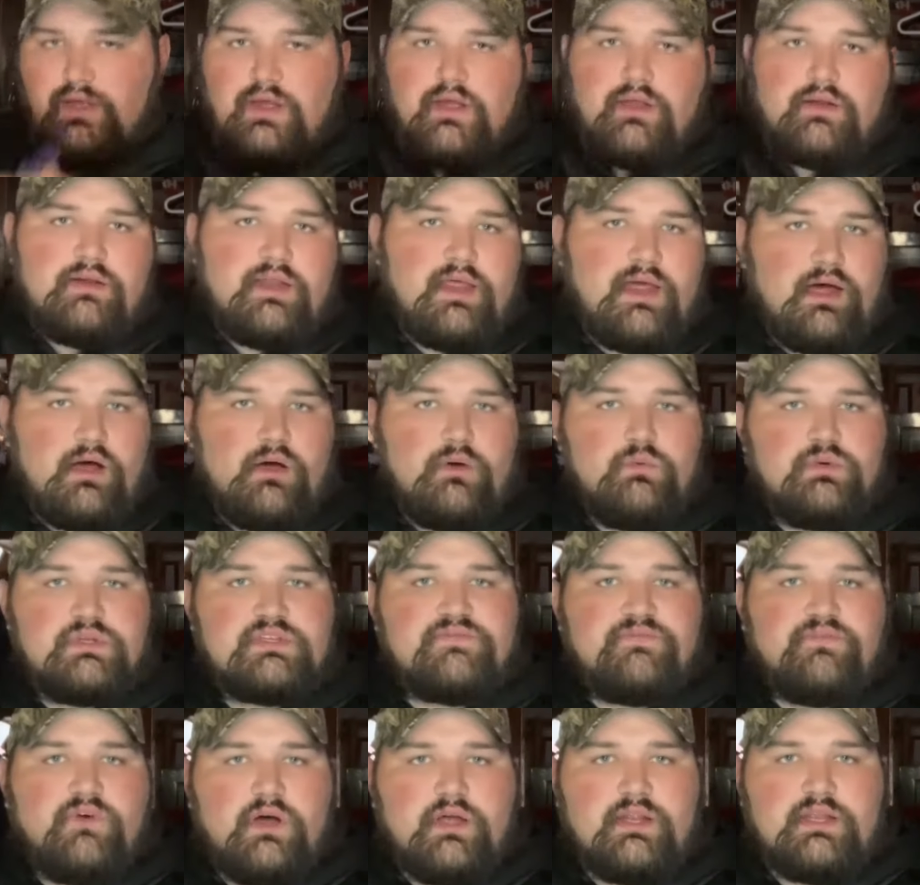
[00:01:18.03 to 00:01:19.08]
Now, what's
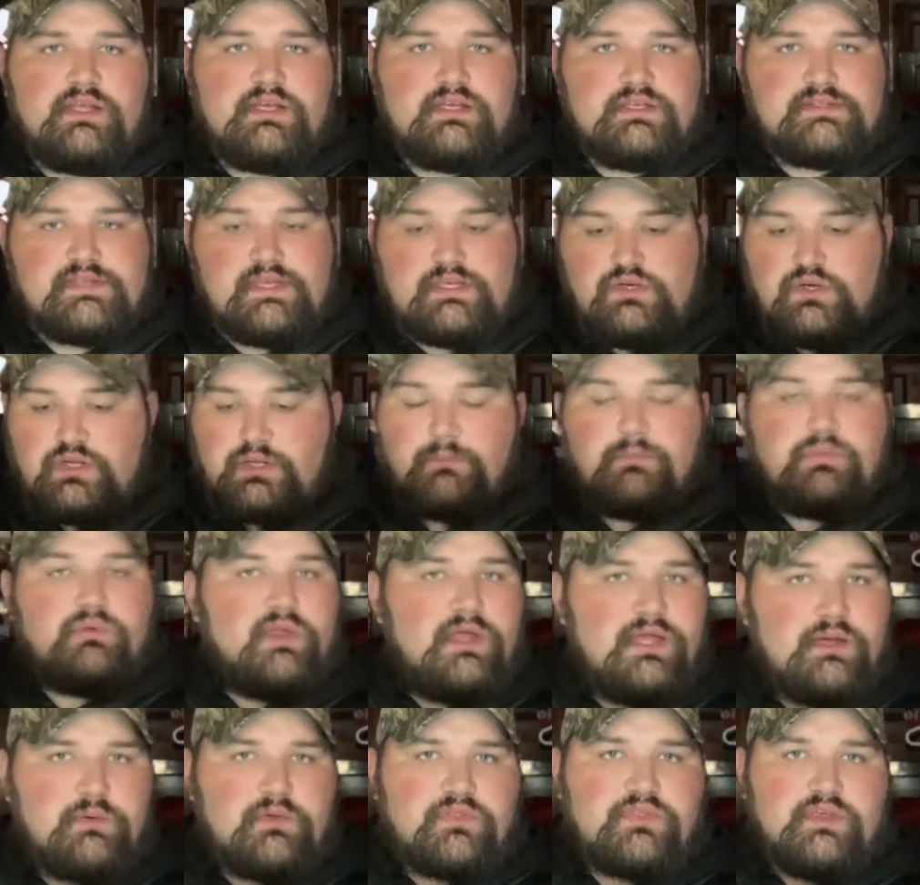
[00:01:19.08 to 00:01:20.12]
fun is that you can
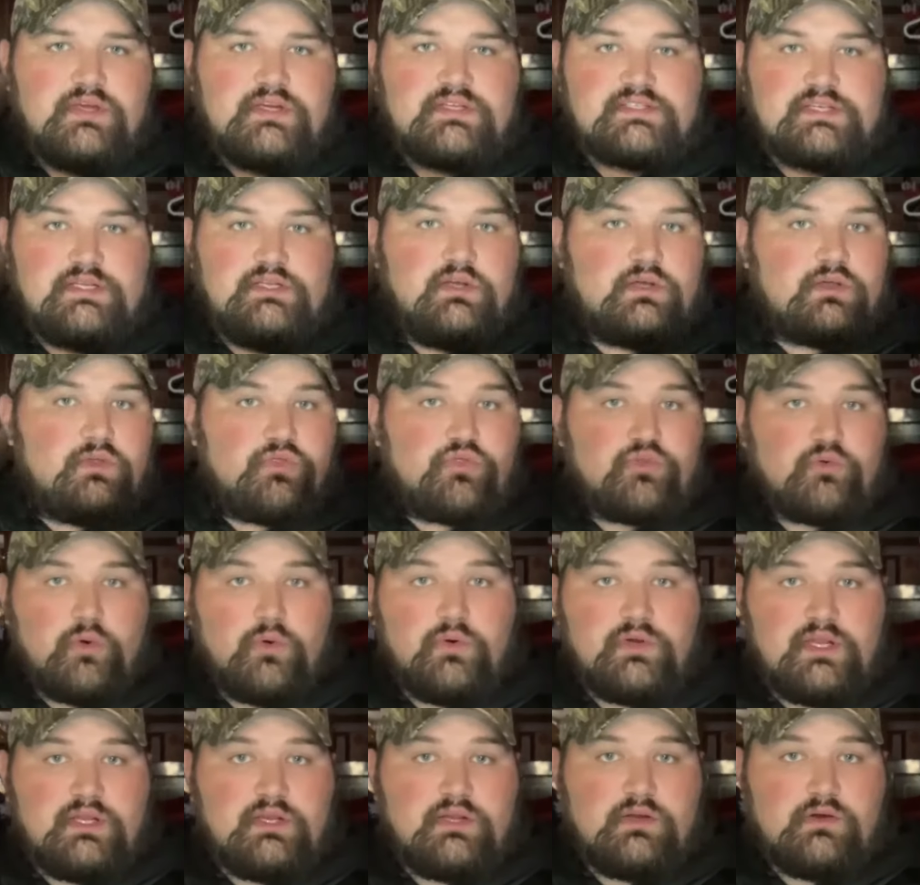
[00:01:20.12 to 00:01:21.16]
play with this and you can throw
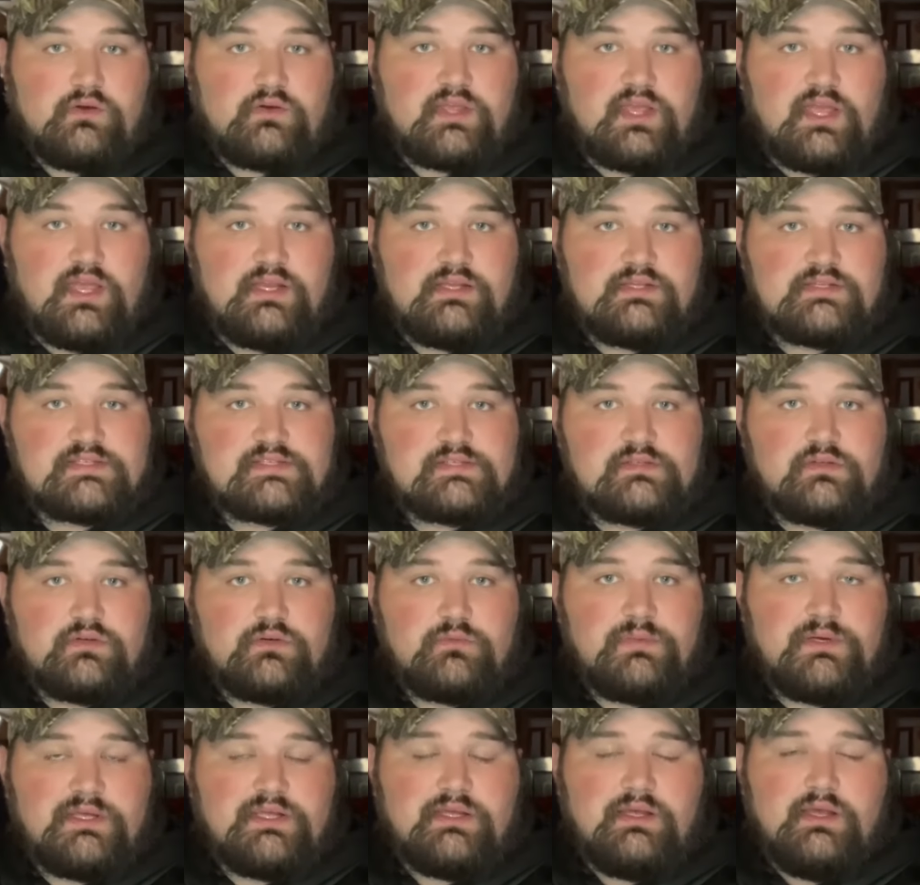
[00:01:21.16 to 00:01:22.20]
it into your cadence a little
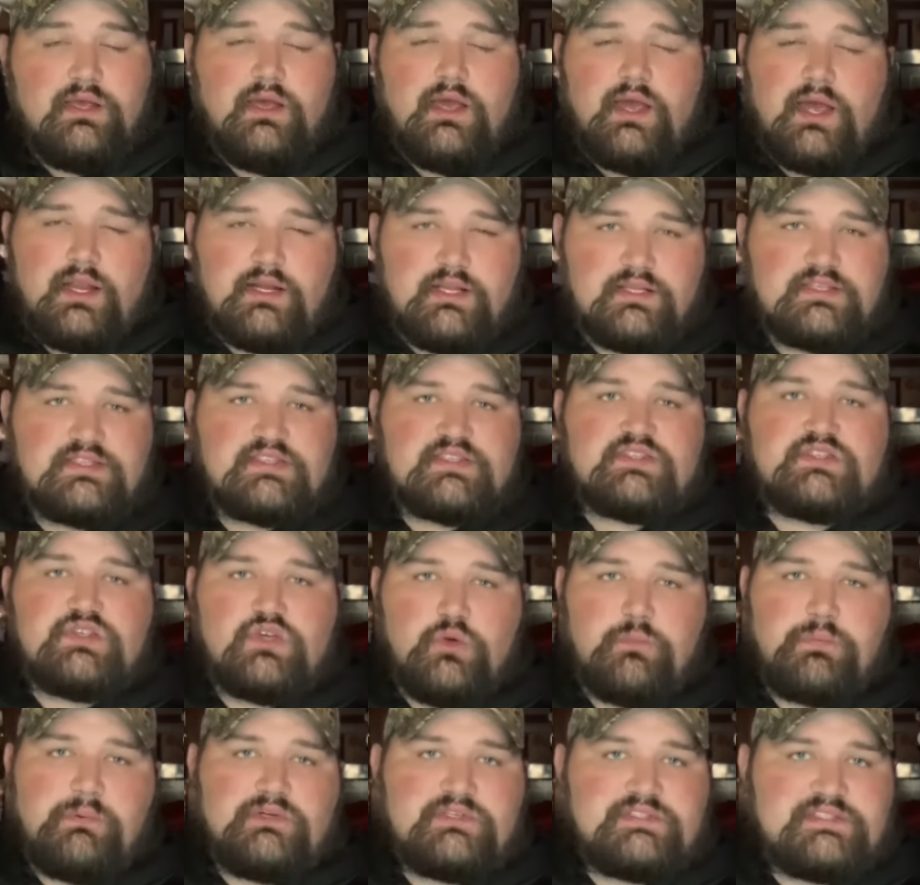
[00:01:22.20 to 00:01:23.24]
bit, and it's
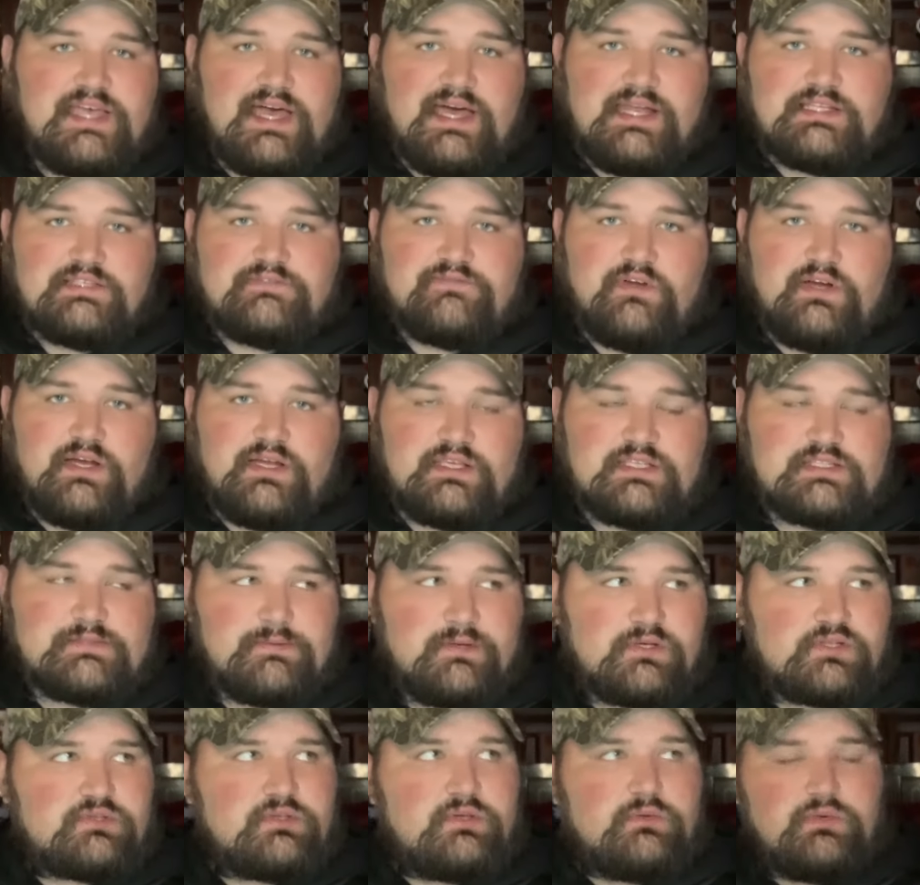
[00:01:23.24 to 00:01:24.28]
super satisfying,
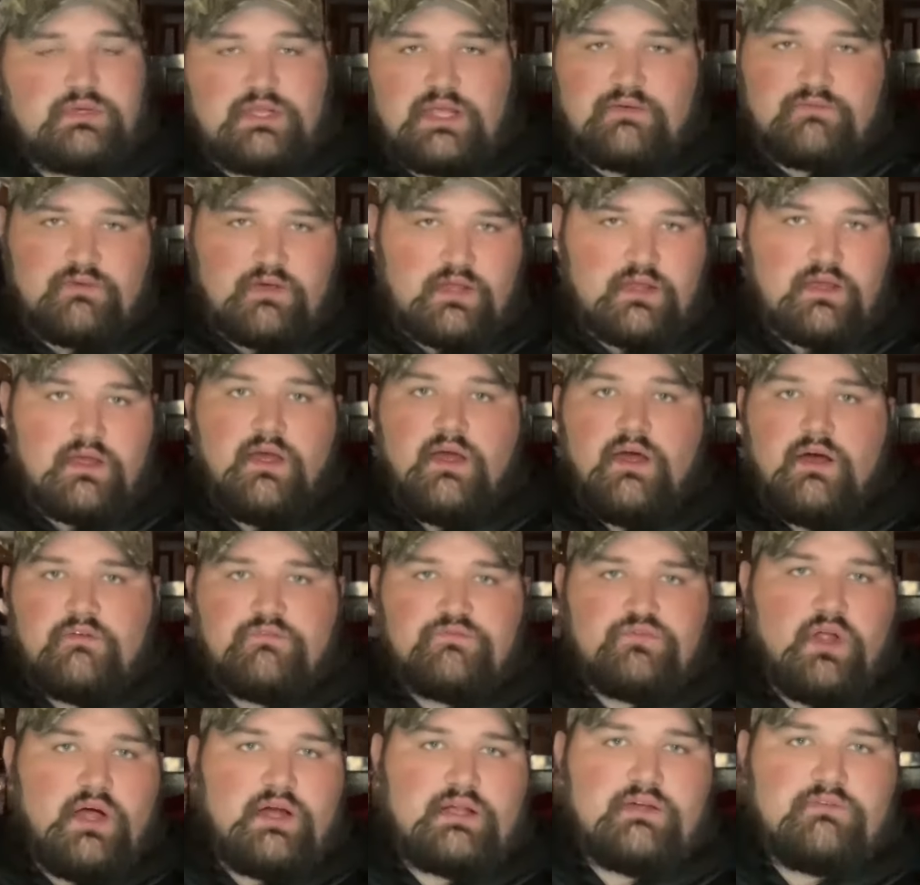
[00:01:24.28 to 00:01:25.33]
especially when you have a
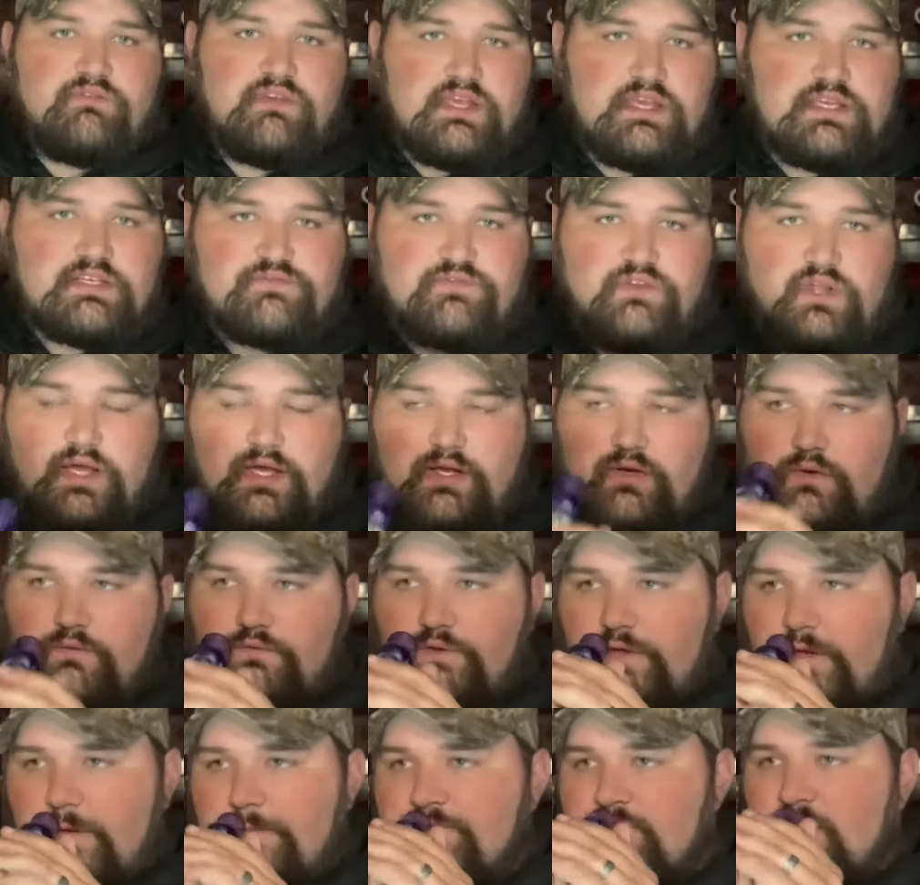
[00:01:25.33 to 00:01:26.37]
flock of geese flying over you.